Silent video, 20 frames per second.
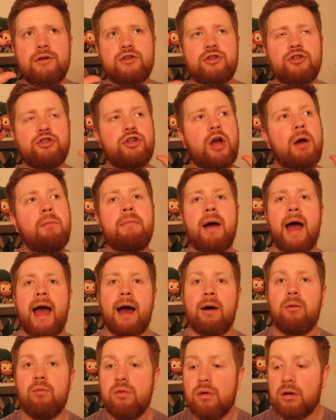
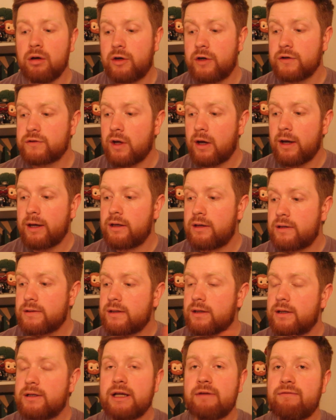somehow, because I
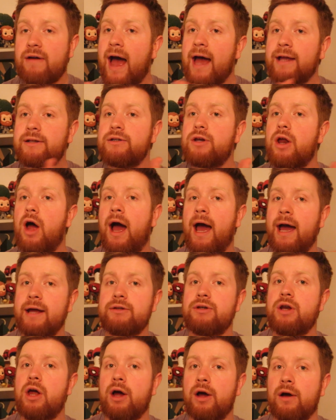
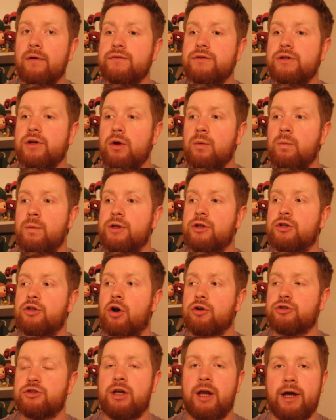had nerves with the
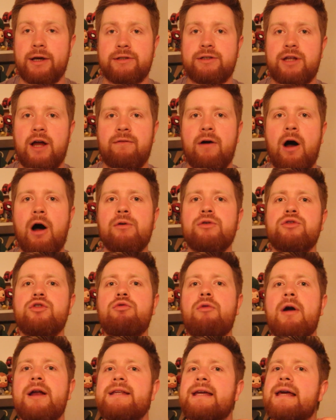Doctor Light stuff. I was
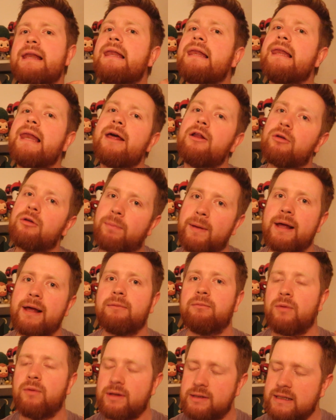already a little
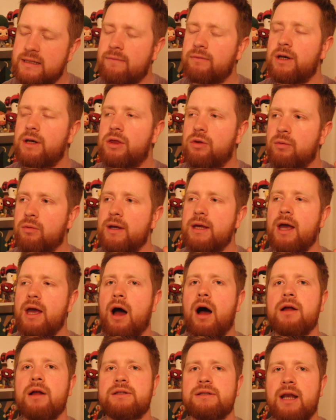bit with 73
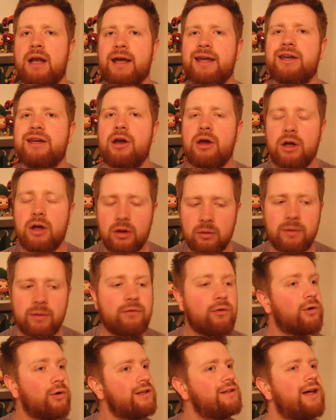Yards, like,
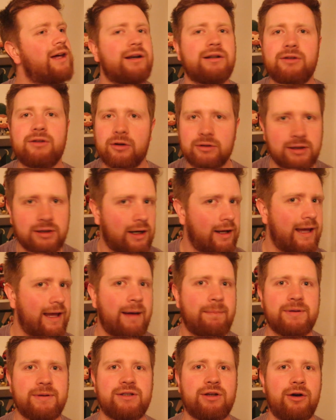we've already done a Doctor
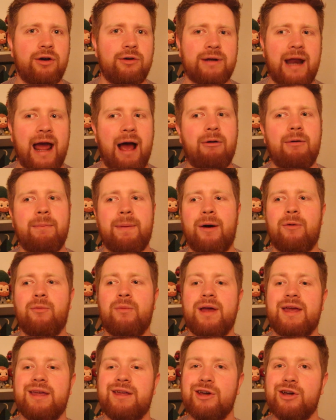Light episode, how about
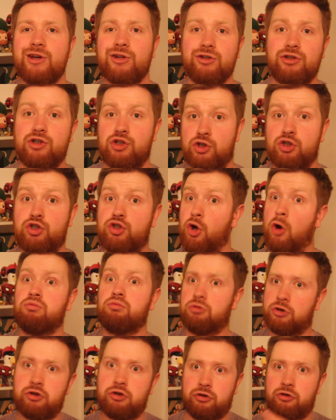we
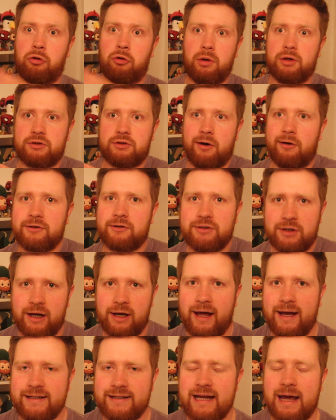don't do a Doctor
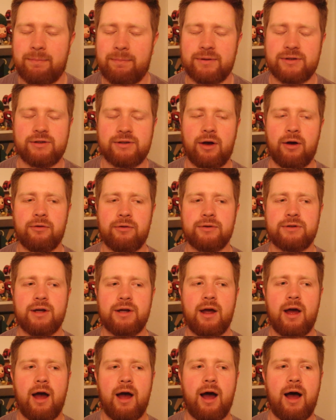Light episode,